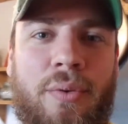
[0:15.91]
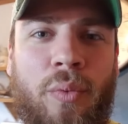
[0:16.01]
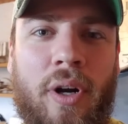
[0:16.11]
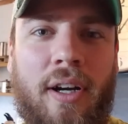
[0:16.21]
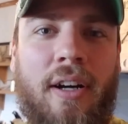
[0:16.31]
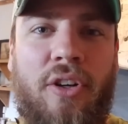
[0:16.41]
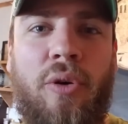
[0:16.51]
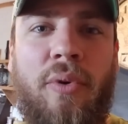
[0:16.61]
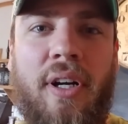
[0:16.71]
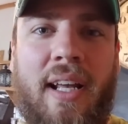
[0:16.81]
work on
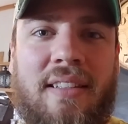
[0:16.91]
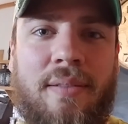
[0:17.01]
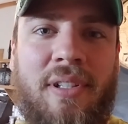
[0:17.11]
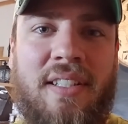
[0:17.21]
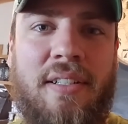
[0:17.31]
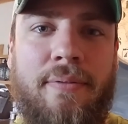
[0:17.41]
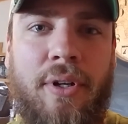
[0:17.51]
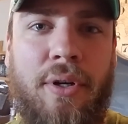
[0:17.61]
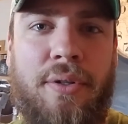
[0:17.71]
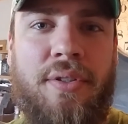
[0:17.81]
homework and some listing
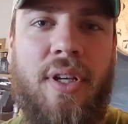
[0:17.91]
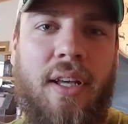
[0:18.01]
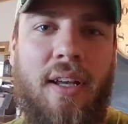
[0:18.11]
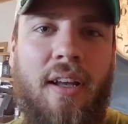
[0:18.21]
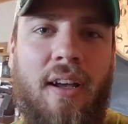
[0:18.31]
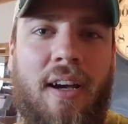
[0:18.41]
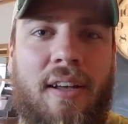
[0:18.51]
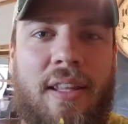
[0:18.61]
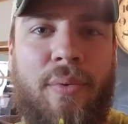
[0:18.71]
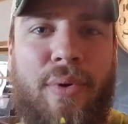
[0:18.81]
photos.
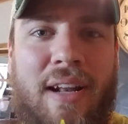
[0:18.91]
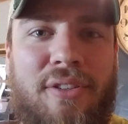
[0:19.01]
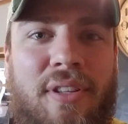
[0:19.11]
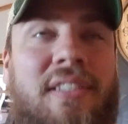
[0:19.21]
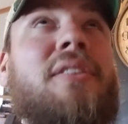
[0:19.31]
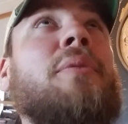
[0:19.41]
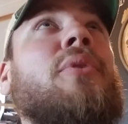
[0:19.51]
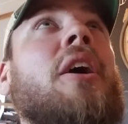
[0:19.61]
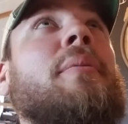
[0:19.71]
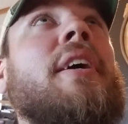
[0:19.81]
Uh, then we ran into this little problem